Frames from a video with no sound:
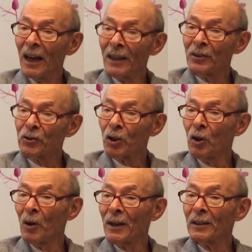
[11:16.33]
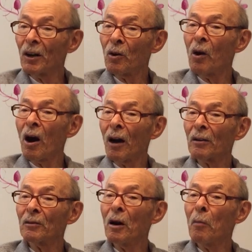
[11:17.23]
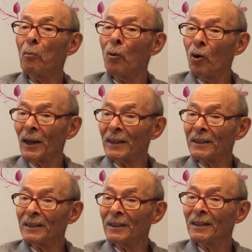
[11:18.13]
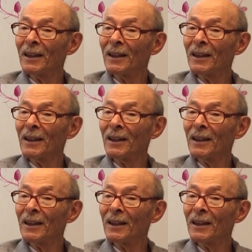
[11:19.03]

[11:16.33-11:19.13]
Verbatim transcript: H O N O R, Boyd.